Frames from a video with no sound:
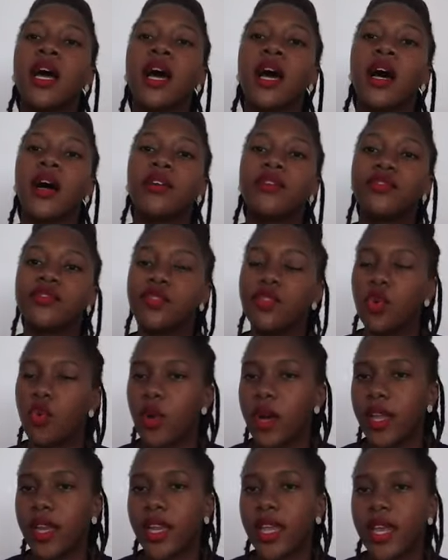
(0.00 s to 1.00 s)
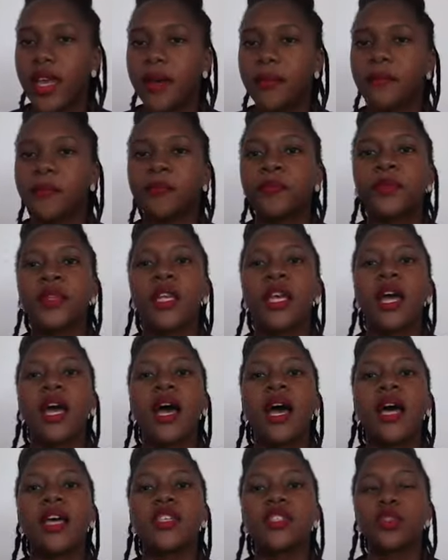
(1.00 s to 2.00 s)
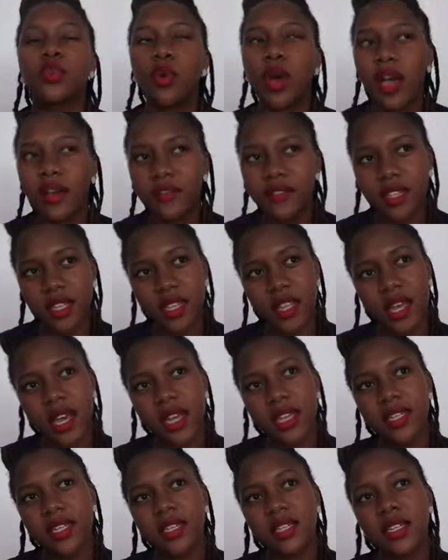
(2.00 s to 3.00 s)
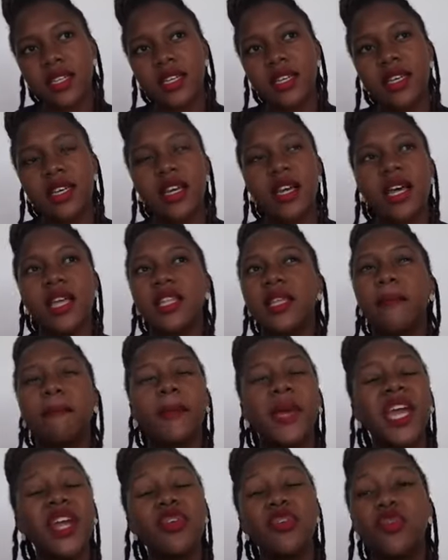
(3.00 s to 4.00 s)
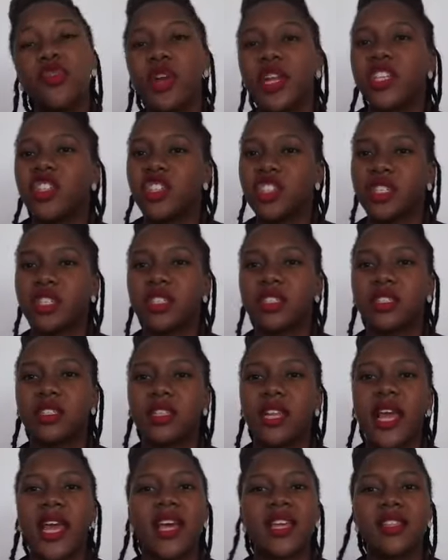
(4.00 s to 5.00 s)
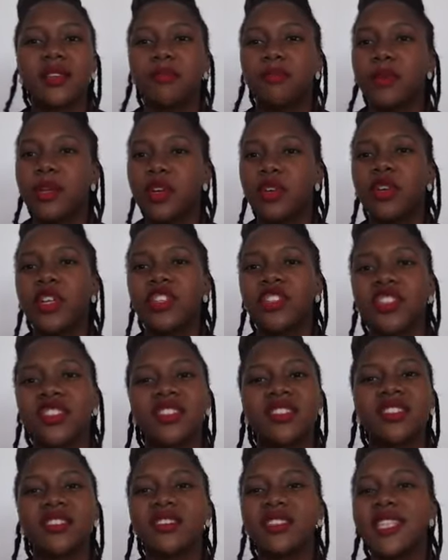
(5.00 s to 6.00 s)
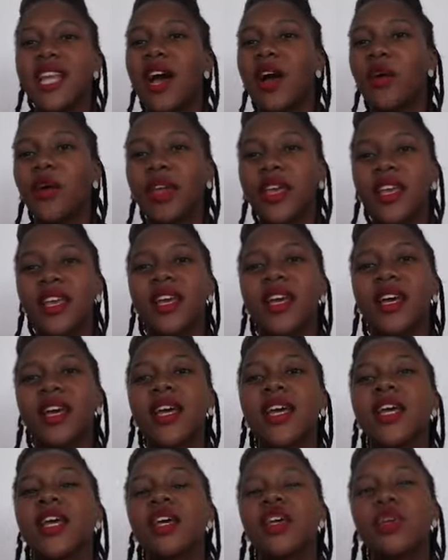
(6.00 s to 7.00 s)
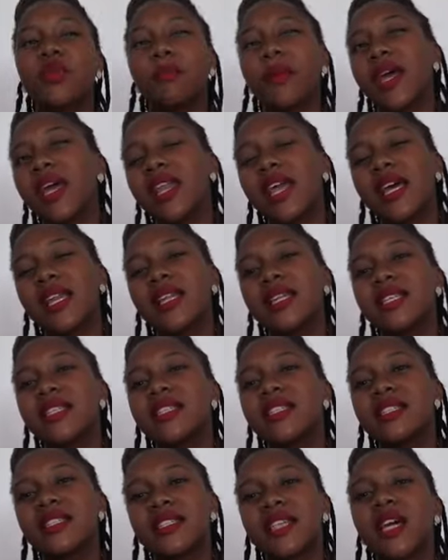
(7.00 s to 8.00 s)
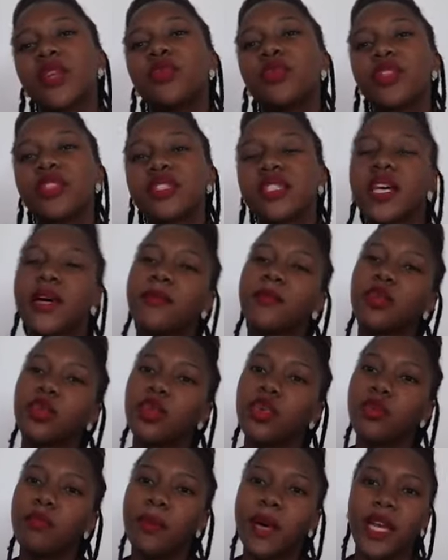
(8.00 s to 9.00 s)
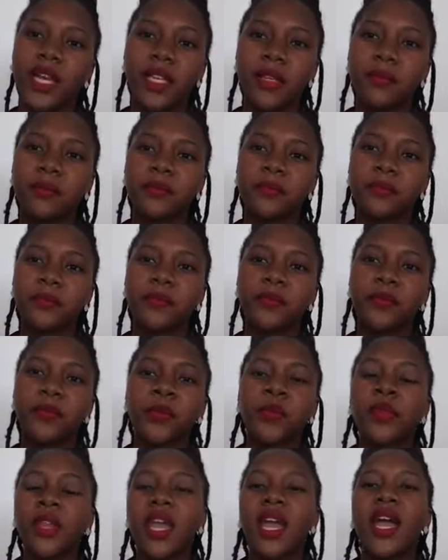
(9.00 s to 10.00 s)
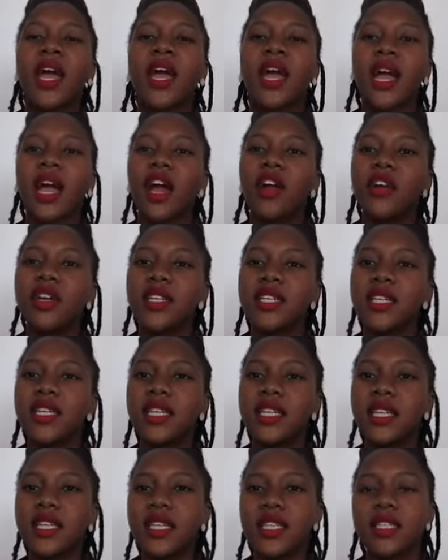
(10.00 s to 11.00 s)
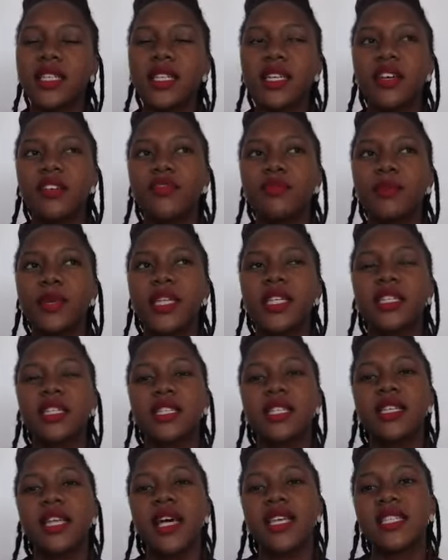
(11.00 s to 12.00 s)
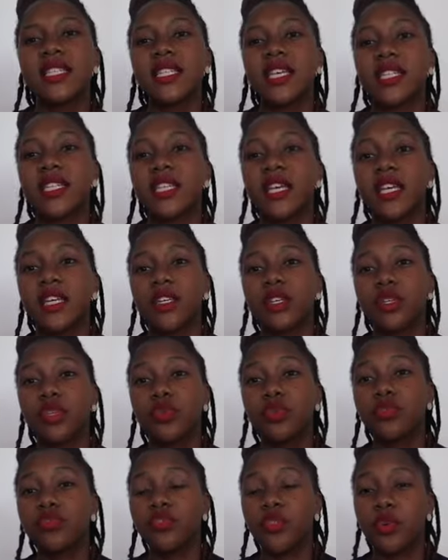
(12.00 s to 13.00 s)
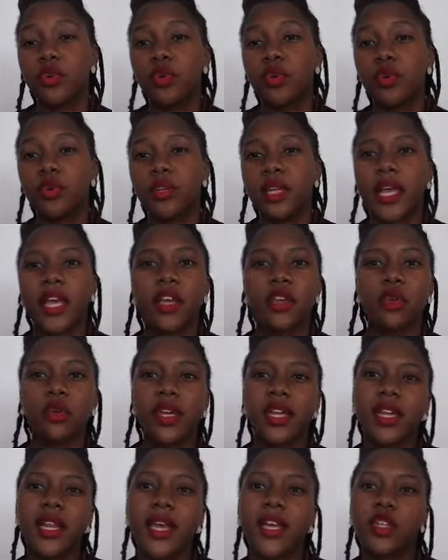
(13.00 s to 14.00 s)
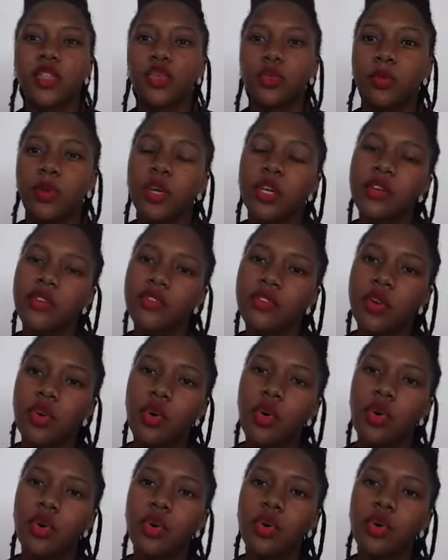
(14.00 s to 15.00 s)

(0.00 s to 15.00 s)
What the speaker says: for 1 year. So after that, the pay ranges. Now here, you might at least start with some good money. Currently, the government does it at a U4, like you get like 2.4.